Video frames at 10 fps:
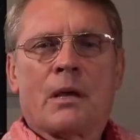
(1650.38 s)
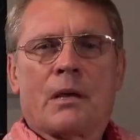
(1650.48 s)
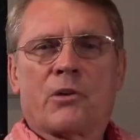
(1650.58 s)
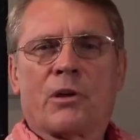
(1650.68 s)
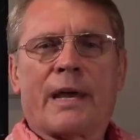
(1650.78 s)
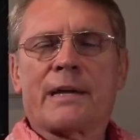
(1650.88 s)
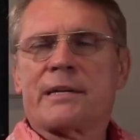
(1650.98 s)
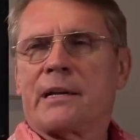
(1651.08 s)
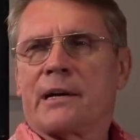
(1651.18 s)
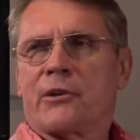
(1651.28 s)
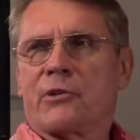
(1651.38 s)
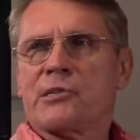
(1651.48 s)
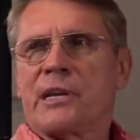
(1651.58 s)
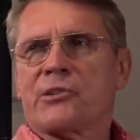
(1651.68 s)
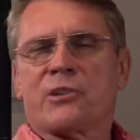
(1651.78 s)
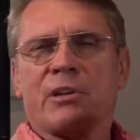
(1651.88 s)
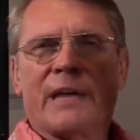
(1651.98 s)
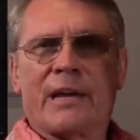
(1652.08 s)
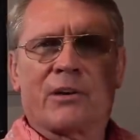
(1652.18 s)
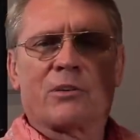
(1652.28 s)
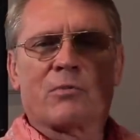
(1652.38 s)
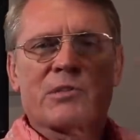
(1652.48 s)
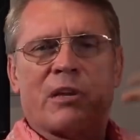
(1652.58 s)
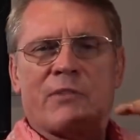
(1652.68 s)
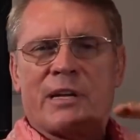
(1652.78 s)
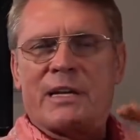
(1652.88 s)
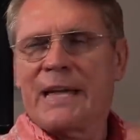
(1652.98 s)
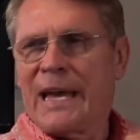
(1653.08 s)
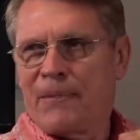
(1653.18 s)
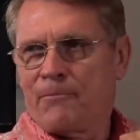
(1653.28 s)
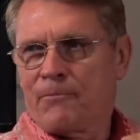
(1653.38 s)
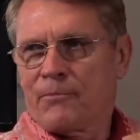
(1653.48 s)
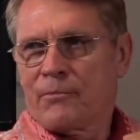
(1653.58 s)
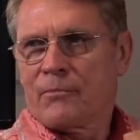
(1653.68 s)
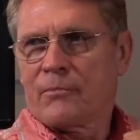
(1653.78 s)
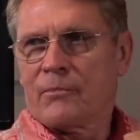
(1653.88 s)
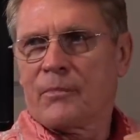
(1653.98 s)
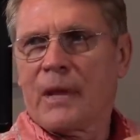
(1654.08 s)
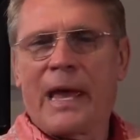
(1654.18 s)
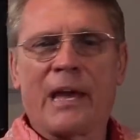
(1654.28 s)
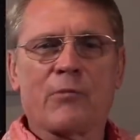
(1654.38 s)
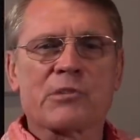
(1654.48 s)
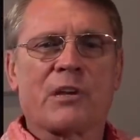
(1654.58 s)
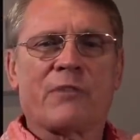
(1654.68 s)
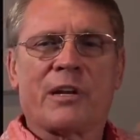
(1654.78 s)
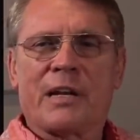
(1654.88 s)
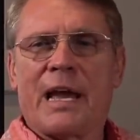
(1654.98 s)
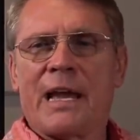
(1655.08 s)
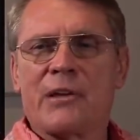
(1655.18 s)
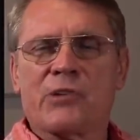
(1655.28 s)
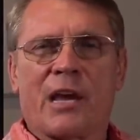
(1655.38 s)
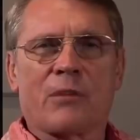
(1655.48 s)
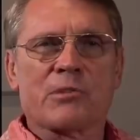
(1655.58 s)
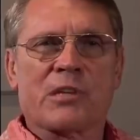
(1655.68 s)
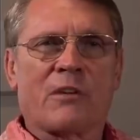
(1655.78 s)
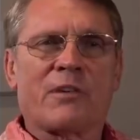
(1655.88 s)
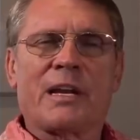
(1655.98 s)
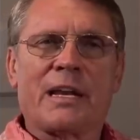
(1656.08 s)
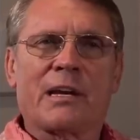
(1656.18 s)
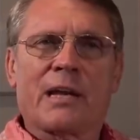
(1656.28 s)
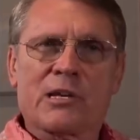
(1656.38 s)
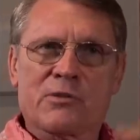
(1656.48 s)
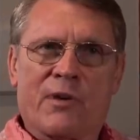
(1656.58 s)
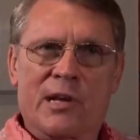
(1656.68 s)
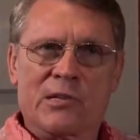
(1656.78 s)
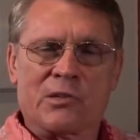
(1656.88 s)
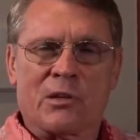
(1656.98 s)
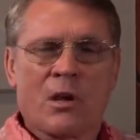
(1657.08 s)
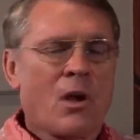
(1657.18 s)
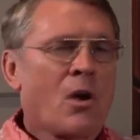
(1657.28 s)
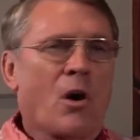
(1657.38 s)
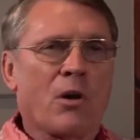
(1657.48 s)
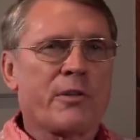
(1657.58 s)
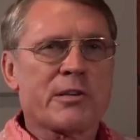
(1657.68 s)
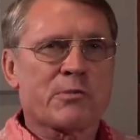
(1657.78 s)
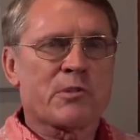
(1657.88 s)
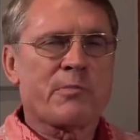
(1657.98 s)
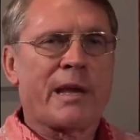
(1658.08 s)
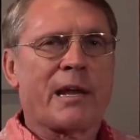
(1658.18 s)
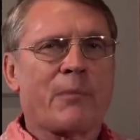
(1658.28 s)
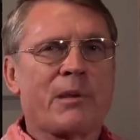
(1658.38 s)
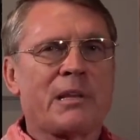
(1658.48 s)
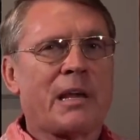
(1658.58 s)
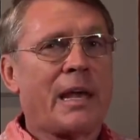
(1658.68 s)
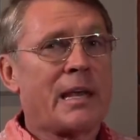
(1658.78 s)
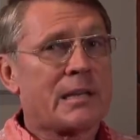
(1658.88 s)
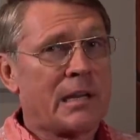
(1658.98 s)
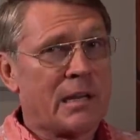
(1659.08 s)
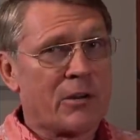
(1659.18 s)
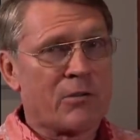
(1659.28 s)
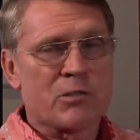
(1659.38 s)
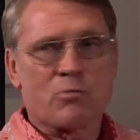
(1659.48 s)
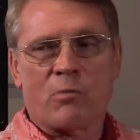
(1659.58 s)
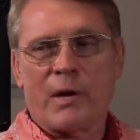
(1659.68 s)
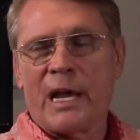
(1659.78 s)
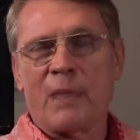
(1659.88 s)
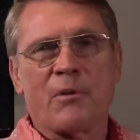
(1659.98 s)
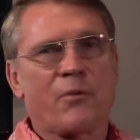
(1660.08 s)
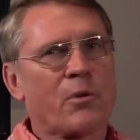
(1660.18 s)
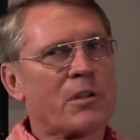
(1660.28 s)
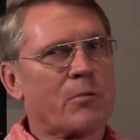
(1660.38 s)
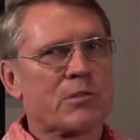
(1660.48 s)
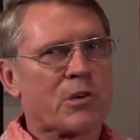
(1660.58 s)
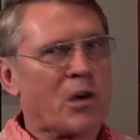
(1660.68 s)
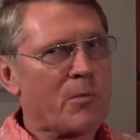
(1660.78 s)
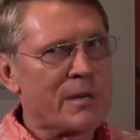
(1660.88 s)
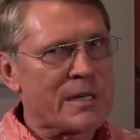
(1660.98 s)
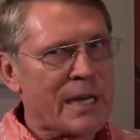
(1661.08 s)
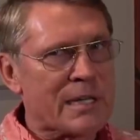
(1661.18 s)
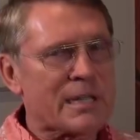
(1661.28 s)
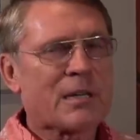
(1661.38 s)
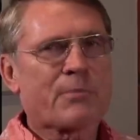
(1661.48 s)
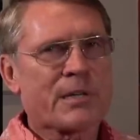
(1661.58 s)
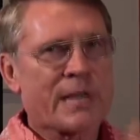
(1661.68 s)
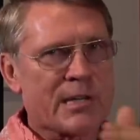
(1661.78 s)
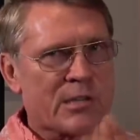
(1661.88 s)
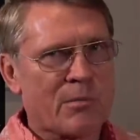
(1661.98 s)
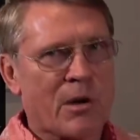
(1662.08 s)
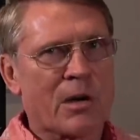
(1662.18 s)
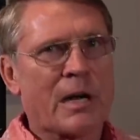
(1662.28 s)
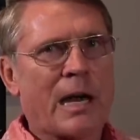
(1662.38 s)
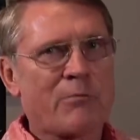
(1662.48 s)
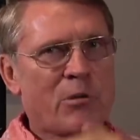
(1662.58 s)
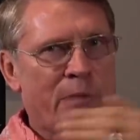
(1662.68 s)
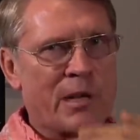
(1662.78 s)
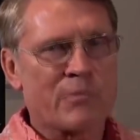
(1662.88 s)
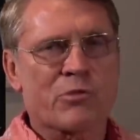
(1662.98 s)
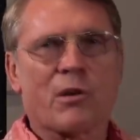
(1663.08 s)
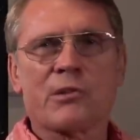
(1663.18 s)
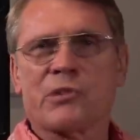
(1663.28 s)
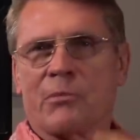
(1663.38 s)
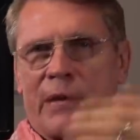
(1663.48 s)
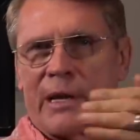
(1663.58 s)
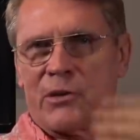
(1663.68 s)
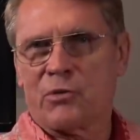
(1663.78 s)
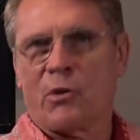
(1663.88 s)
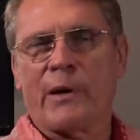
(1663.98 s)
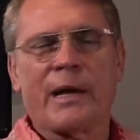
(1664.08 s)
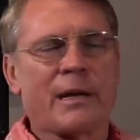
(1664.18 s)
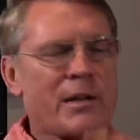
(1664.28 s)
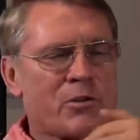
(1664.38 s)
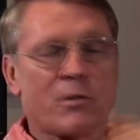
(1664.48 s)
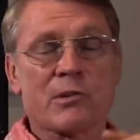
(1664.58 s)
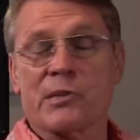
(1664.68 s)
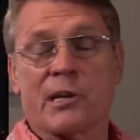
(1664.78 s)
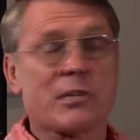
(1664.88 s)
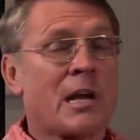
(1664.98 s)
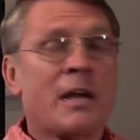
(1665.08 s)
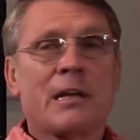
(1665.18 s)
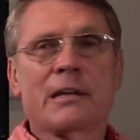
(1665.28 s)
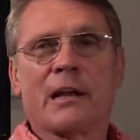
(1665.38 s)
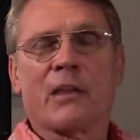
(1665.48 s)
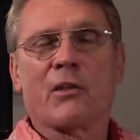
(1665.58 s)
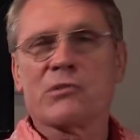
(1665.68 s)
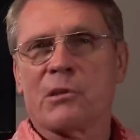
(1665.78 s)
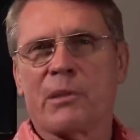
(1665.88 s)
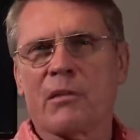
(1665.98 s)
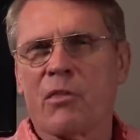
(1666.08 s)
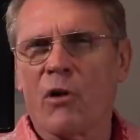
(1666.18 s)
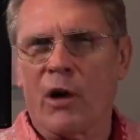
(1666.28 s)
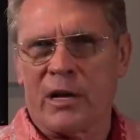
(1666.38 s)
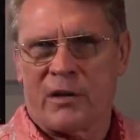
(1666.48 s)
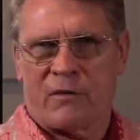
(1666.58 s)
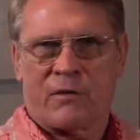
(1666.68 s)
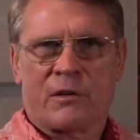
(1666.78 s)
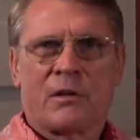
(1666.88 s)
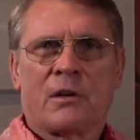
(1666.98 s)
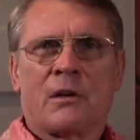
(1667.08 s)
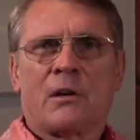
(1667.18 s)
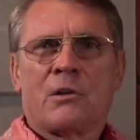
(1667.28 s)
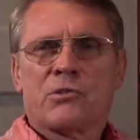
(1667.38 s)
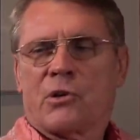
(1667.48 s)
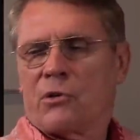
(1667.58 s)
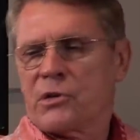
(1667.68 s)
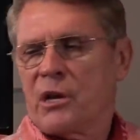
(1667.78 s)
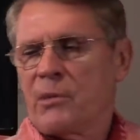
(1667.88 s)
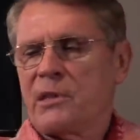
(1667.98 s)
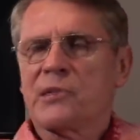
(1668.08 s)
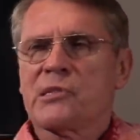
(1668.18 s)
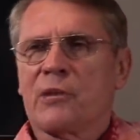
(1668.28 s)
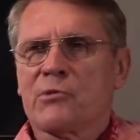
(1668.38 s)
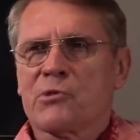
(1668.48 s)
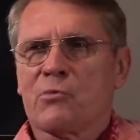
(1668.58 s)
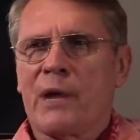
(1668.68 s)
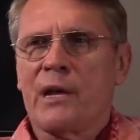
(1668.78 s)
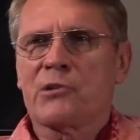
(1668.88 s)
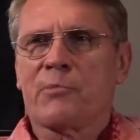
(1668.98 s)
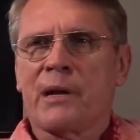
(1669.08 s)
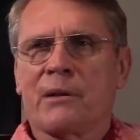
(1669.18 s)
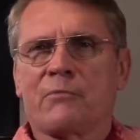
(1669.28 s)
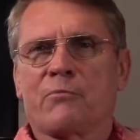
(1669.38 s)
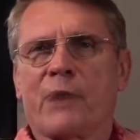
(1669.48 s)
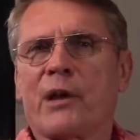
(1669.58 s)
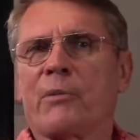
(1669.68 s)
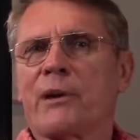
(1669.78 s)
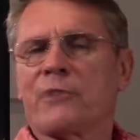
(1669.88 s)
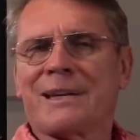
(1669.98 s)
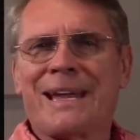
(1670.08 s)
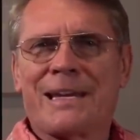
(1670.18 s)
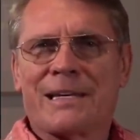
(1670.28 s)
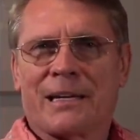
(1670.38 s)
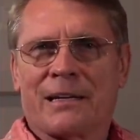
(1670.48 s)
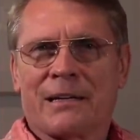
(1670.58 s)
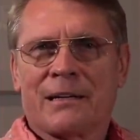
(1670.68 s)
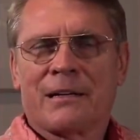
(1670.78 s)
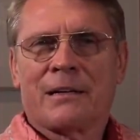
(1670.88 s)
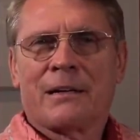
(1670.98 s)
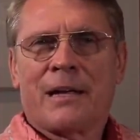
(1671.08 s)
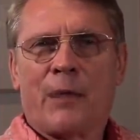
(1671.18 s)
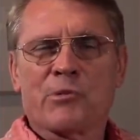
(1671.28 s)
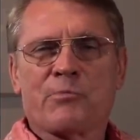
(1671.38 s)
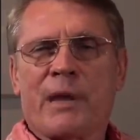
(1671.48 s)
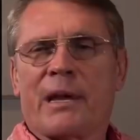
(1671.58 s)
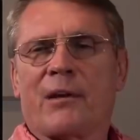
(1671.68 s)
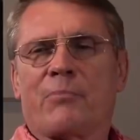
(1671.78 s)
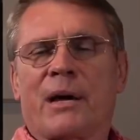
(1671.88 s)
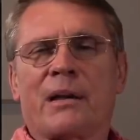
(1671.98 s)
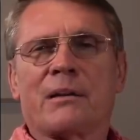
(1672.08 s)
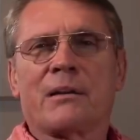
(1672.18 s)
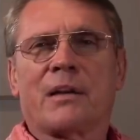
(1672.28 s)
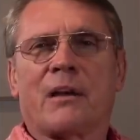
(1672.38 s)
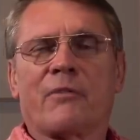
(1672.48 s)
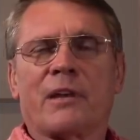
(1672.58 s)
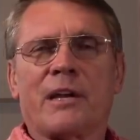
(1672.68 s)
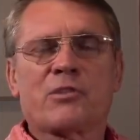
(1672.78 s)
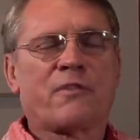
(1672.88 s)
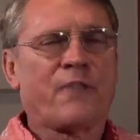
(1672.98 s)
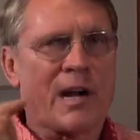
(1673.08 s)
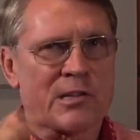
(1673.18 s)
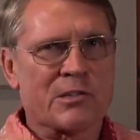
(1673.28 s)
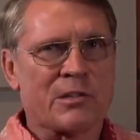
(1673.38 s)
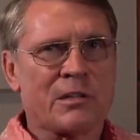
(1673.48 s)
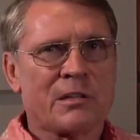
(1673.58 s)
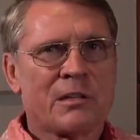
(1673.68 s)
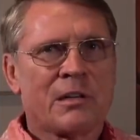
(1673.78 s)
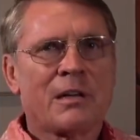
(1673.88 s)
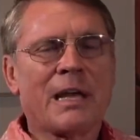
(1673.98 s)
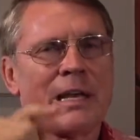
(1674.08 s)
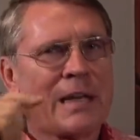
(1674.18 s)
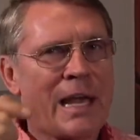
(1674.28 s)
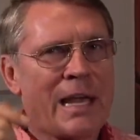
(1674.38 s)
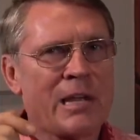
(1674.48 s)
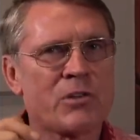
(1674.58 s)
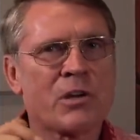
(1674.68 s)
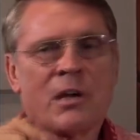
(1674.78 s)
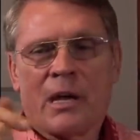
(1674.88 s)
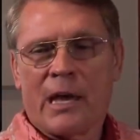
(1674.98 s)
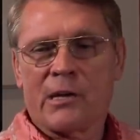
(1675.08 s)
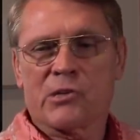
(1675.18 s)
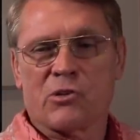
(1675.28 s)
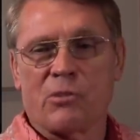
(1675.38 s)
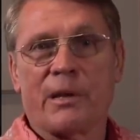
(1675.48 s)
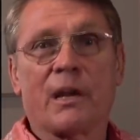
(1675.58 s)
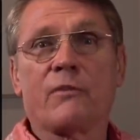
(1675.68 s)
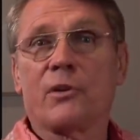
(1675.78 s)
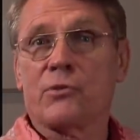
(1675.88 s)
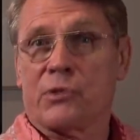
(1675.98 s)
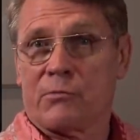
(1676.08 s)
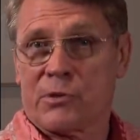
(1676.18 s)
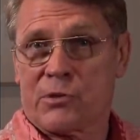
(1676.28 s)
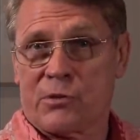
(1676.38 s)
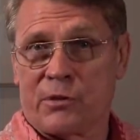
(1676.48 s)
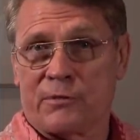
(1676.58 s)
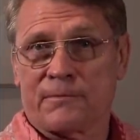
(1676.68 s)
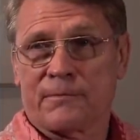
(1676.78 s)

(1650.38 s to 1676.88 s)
In the early eighteen hundreds, each layer was given a name, and it was given an age, and it was given an index fossil. All this was made up in the eighteen hundreds, way before there was carbon dating, potassium argon, rubidium strontium, lead two oh eight, lead two oh six. None of those had been thought of. So don't tell me this thing was arranged by radiometric dating. It was made up by giving each fossil an age and assuming evolution was true.